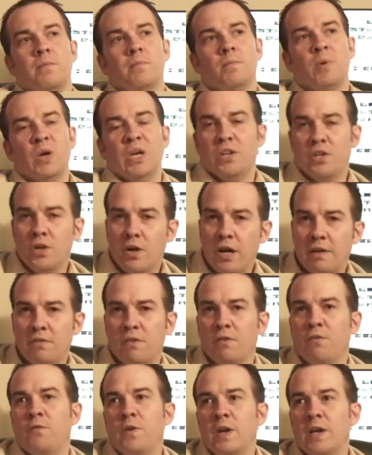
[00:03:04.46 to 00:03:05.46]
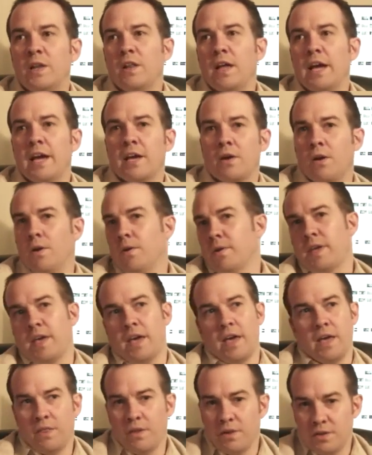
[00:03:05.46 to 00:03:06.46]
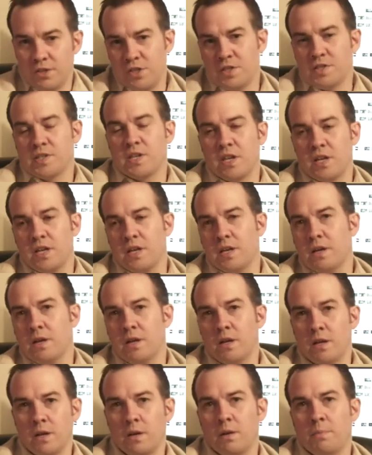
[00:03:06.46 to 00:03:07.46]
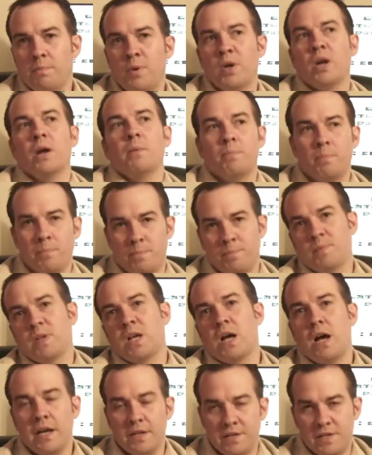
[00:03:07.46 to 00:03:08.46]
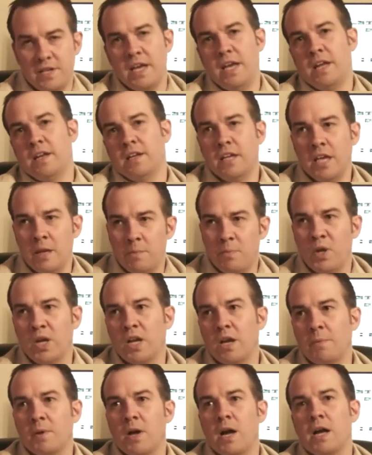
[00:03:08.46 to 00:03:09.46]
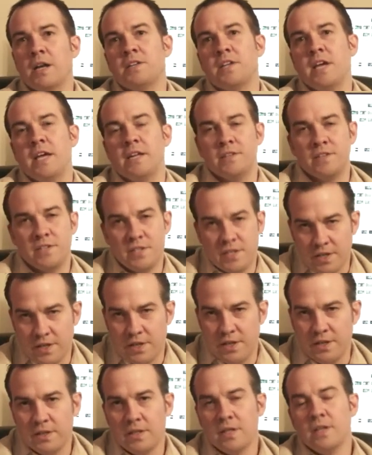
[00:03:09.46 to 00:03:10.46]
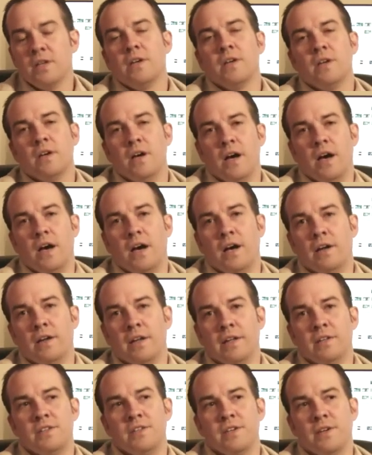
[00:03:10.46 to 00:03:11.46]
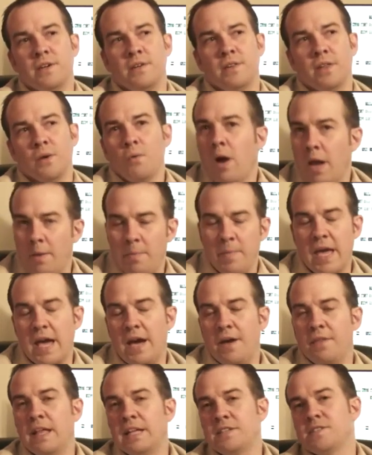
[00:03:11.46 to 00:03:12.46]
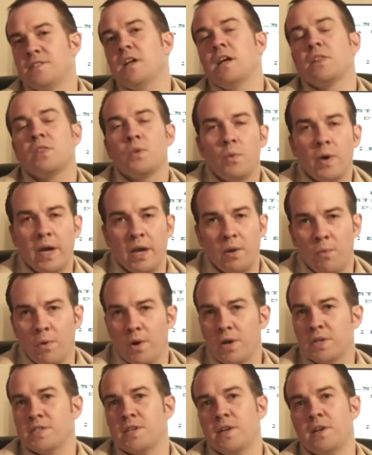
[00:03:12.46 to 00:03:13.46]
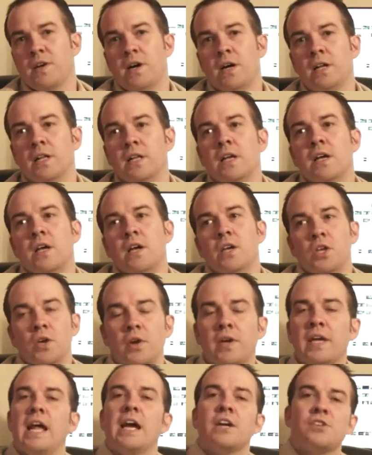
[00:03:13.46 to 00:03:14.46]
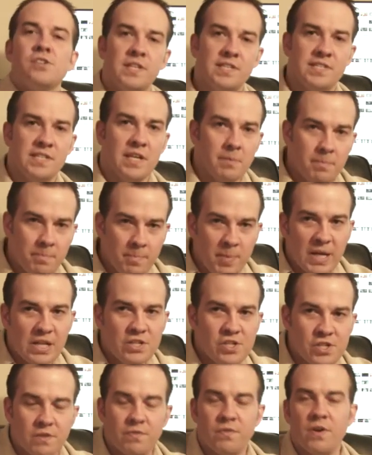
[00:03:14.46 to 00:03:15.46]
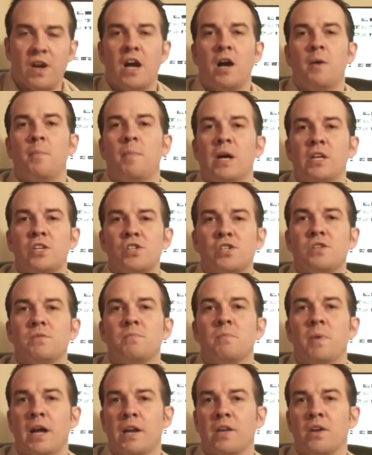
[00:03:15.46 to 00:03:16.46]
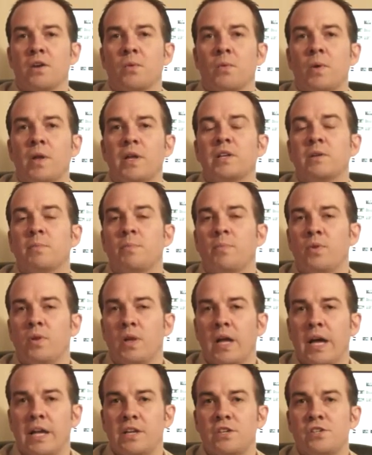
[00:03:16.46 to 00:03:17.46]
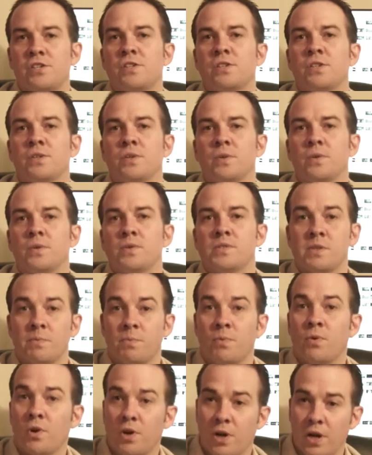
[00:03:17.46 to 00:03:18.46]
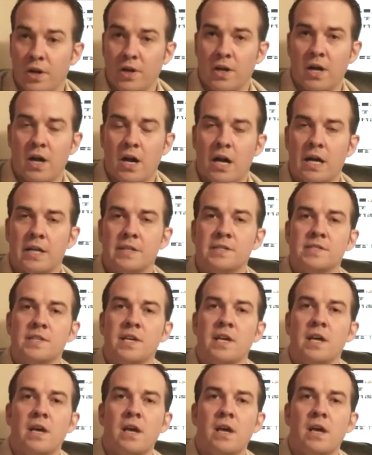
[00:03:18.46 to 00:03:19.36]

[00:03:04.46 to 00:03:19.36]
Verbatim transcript: But you don't have to feel like, okay, they're just gonna put up content and keep putting up content until they wipe me out. That's not the way it works at all. You can actually set a budget for how much money you're willing to pledge to support our cause.